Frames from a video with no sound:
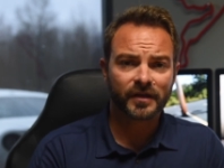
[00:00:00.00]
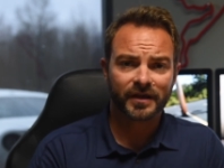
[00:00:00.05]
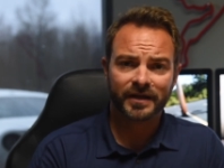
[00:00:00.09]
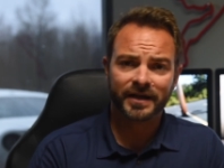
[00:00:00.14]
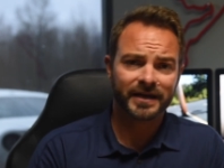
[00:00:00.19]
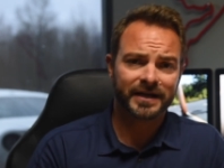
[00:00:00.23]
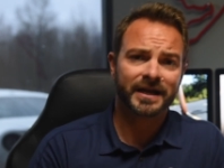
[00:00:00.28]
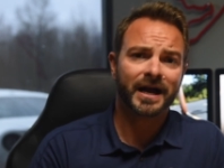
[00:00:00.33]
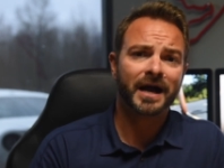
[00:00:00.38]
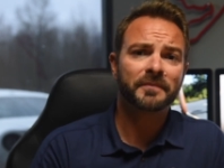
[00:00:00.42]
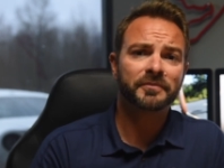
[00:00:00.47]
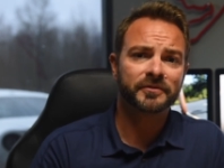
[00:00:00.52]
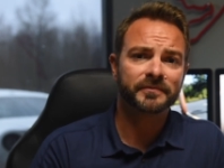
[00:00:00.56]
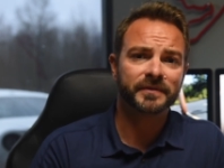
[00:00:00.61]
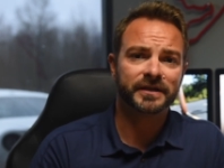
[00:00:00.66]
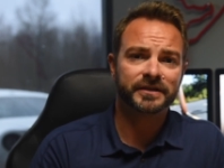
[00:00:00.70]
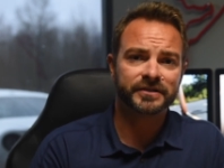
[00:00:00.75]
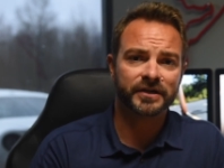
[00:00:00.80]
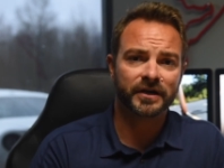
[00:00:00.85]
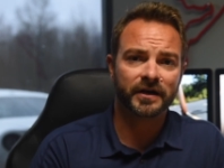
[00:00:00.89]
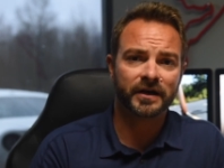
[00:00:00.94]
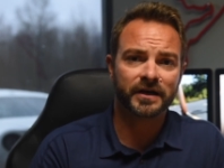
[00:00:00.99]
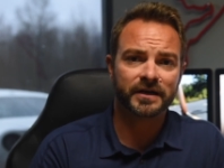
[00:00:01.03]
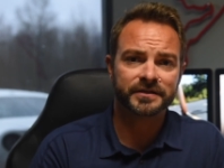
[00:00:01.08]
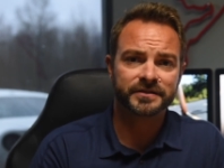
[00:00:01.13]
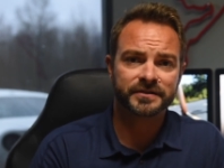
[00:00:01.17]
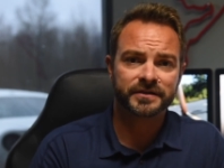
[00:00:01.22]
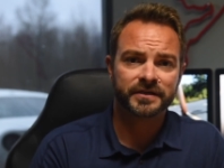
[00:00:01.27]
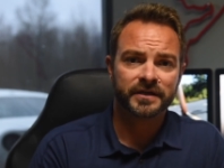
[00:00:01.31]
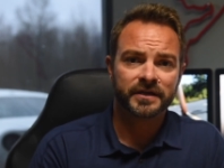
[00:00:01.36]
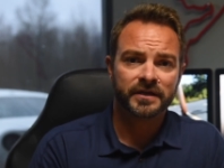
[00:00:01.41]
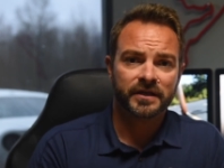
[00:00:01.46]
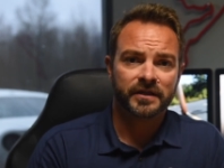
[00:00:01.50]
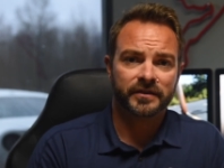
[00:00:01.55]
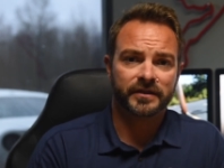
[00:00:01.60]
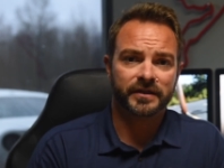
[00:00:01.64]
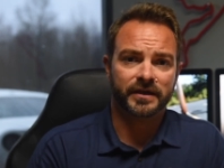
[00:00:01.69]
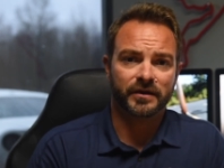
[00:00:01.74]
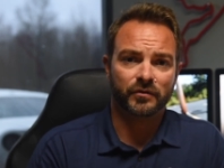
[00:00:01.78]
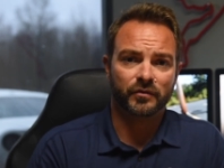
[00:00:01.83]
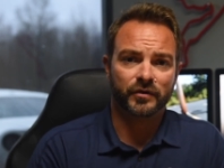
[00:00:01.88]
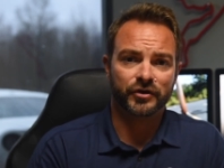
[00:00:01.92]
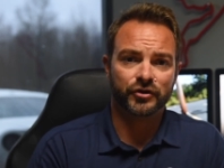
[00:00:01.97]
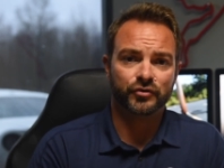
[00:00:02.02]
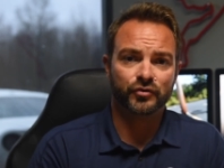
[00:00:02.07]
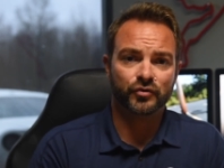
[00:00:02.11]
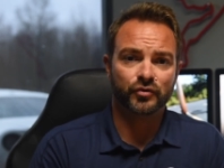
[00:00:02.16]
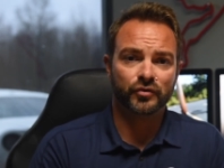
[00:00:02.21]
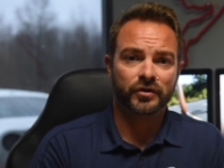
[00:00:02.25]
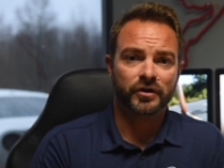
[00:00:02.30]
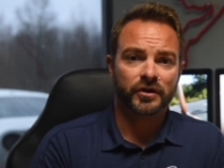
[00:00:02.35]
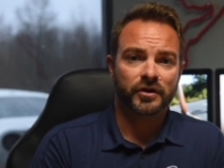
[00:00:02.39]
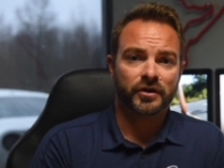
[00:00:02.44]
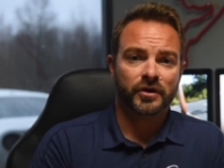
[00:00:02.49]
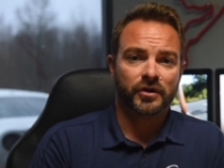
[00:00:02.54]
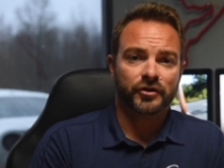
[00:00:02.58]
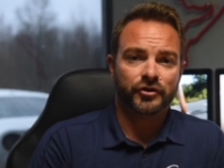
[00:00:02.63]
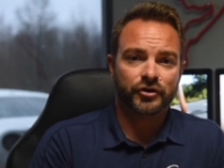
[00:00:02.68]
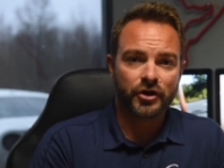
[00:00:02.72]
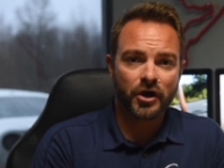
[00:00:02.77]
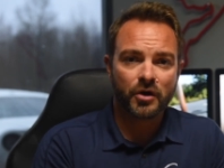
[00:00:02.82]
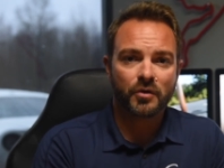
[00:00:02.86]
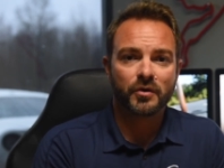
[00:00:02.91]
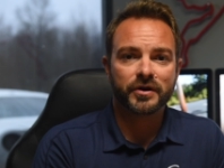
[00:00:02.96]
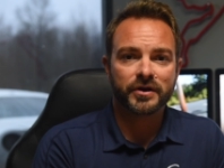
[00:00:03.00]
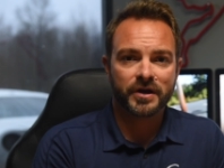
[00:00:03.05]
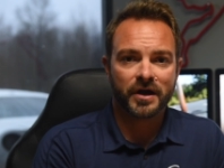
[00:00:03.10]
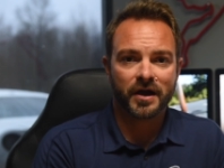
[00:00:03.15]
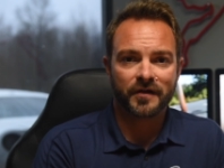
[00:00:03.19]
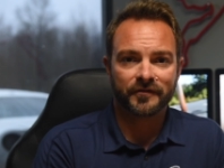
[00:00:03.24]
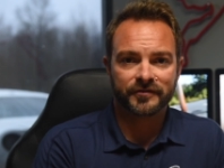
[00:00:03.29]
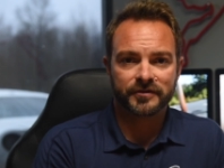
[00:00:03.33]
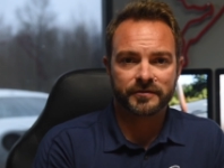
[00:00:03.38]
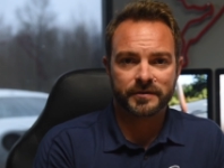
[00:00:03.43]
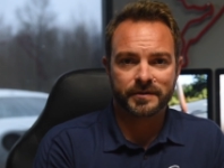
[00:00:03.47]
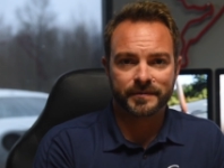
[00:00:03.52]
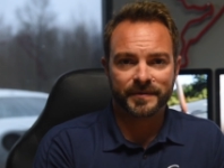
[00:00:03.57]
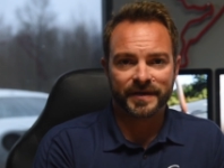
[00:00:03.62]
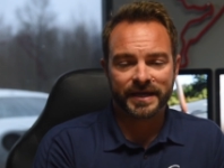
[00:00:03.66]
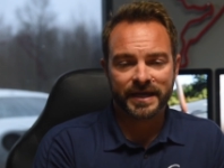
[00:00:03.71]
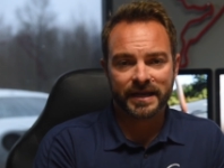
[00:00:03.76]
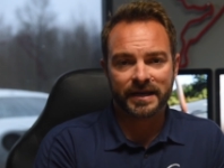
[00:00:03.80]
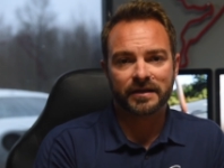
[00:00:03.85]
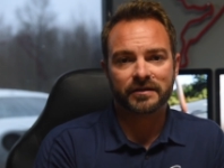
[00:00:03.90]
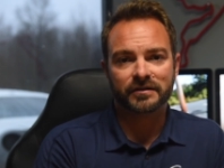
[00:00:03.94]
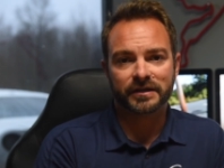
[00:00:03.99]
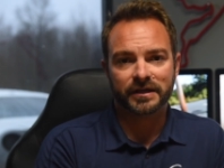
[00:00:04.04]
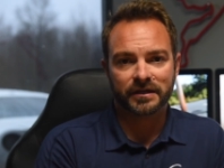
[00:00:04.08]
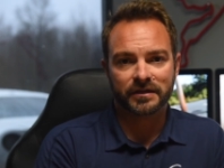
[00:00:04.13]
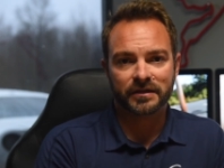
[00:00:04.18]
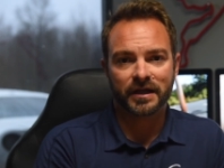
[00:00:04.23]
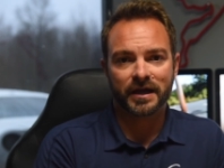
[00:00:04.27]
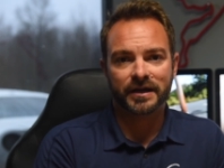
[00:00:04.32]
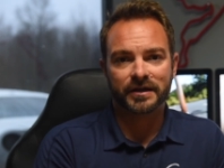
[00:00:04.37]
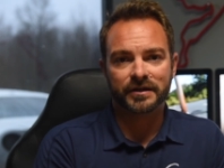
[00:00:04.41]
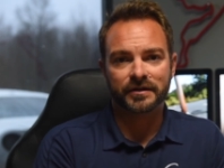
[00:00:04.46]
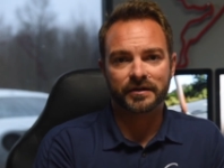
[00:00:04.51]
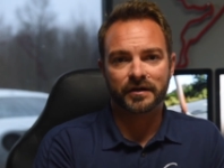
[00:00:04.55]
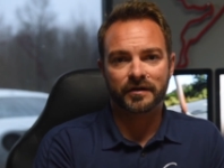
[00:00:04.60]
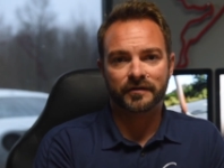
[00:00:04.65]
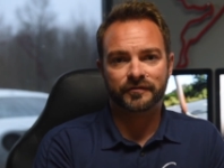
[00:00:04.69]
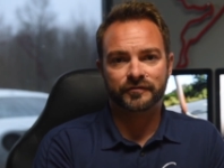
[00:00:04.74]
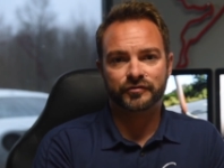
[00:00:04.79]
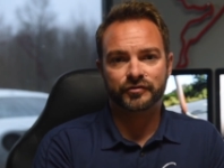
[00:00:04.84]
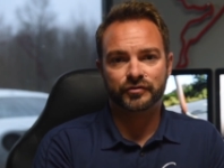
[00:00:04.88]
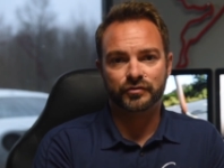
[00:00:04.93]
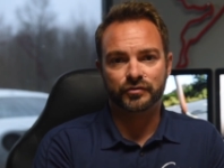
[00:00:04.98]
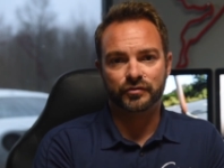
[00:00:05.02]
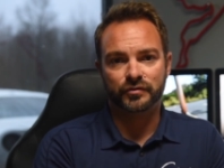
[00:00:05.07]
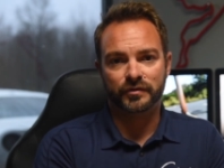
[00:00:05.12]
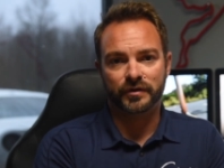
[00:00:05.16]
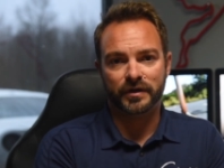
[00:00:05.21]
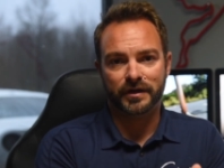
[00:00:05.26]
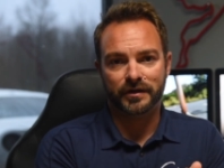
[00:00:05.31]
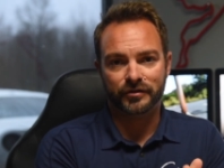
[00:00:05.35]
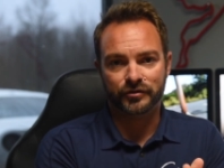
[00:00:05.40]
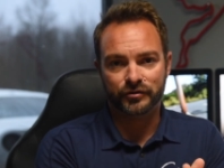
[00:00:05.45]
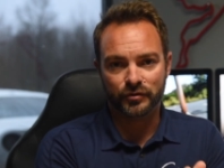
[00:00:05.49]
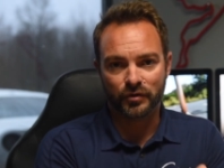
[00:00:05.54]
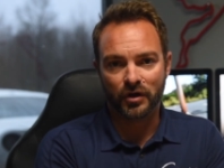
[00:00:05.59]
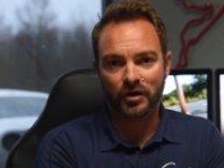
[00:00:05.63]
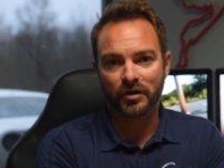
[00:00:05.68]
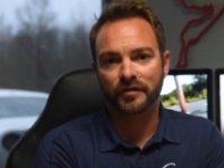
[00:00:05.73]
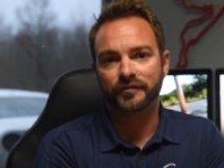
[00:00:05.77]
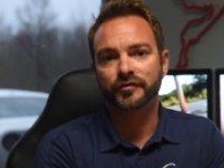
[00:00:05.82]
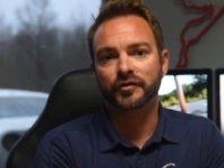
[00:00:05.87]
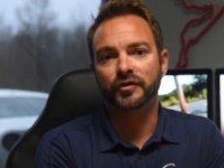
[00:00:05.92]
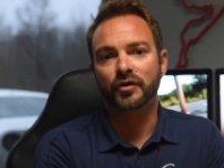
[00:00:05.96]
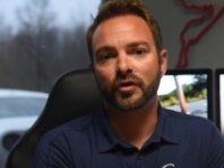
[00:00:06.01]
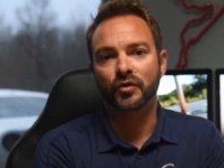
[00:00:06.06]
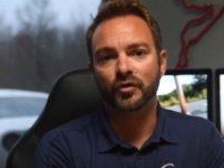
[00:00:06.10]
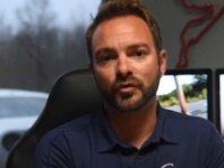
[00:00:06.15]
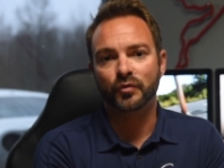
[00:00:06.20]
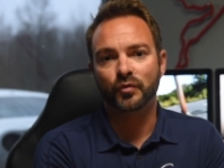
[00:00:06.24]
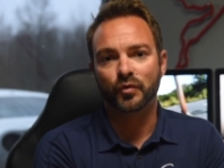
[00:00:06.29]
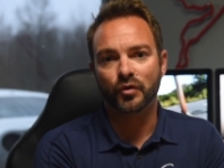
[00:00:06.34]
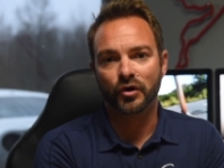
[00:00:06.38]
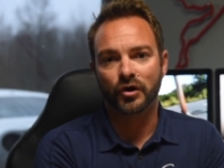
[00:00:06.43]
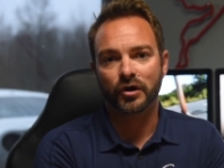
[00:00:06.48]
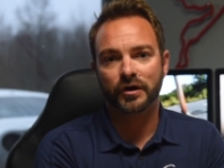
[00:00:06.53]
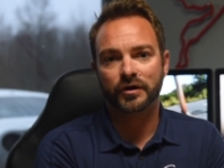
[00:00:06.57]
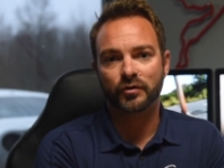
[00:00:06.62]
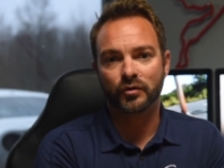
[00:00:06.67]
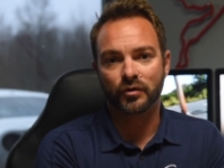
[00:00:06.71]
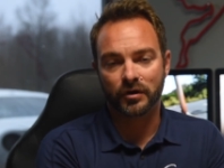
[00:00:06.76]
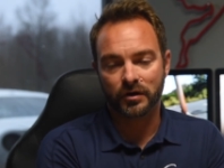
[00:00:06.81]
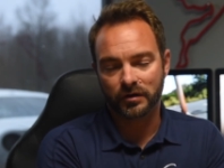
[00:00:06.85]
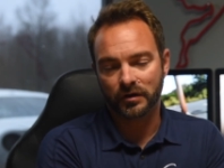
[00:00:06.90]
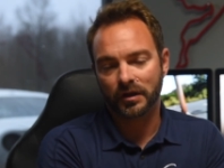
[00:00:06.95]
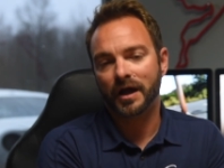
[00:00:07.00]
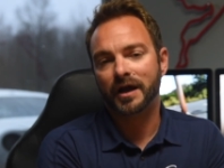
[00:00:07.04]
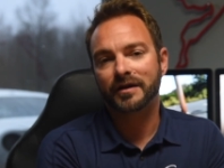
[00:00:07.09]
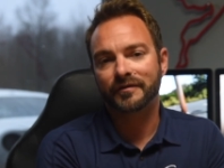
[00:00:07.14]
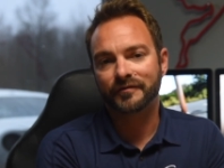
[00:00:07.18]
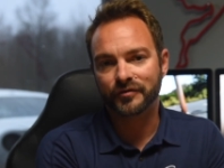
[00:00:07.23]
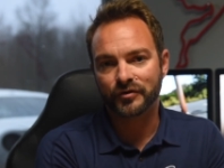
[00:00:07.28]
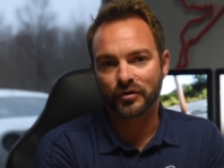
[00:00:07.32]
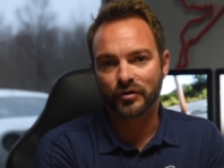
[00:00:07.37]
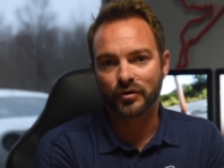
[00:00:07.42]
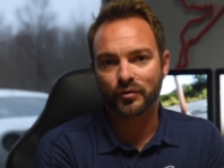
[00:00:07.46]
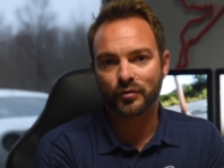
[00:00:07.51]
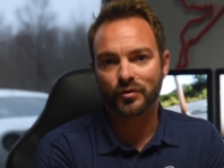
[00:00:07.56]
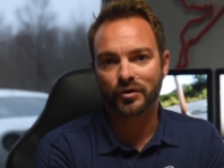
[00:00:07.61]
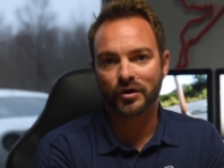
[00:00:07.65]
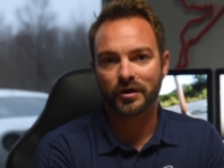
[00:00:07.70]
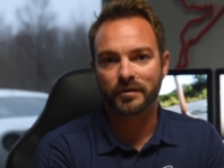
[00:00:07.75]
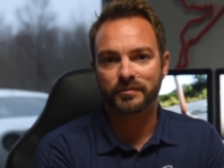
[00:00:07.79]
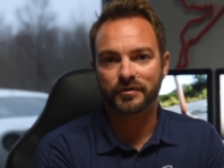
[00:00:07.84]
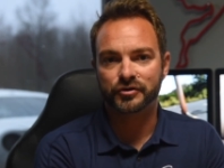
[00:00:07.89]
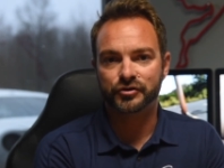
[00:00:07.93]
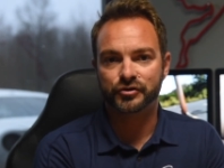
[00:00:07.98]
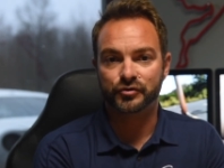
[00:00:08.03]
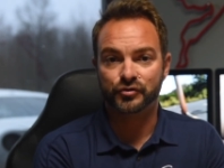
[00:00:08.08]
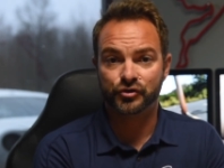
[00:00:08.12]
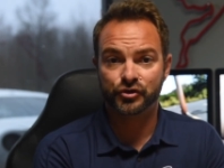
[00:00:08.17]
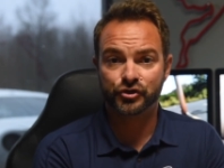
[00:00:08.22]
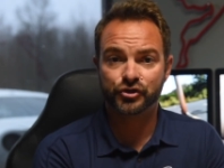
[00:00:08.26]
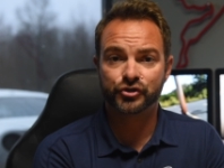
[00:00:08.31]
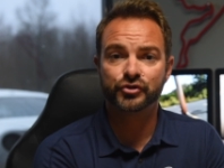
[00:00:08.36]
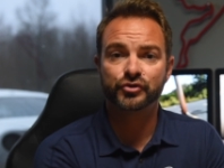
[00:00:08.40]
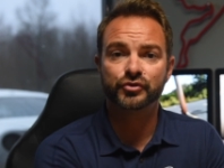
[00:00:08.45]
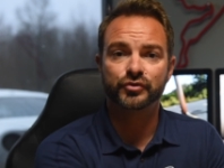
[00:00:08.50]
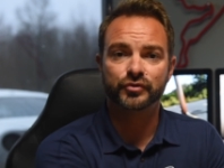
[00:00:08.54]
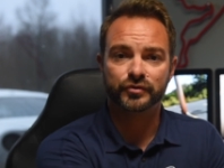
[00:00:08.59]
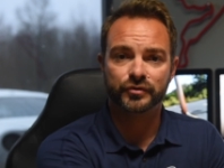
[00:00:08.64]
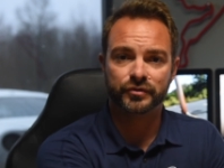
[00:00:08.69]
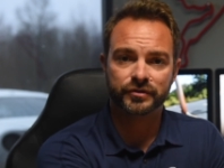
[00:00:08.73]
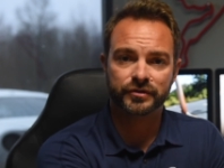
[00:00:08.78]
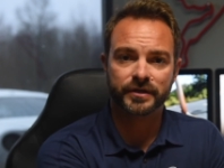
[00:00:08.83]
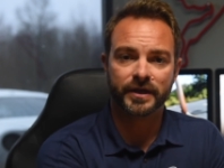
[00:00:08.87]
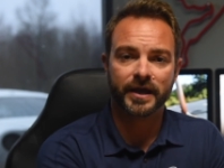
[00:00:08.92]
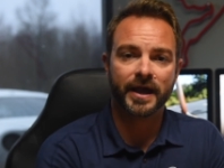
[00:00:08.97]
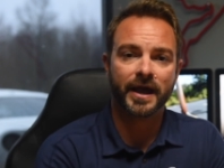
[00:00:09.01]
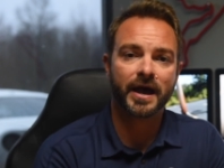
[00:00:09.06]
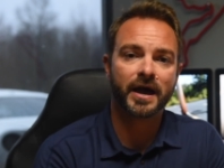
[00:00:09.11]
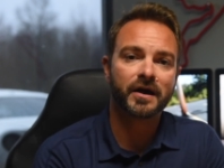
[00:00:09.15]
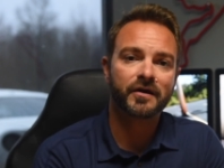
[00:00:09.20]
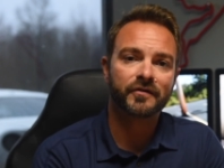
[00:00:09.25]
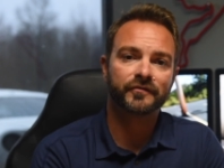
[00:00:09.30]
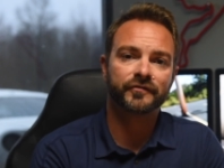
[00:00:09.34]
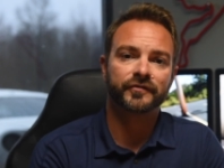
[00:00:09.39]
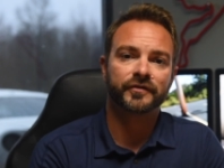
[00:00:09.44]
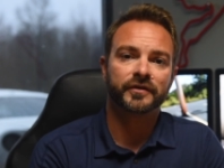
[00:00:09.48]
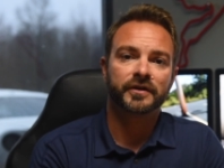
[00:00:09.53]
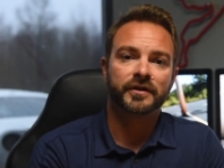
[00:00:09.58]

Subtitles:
kind of compliment to us that when you know enough to be mechanically inclined enough to do all of your own work or a lot of your own work, but you choose to have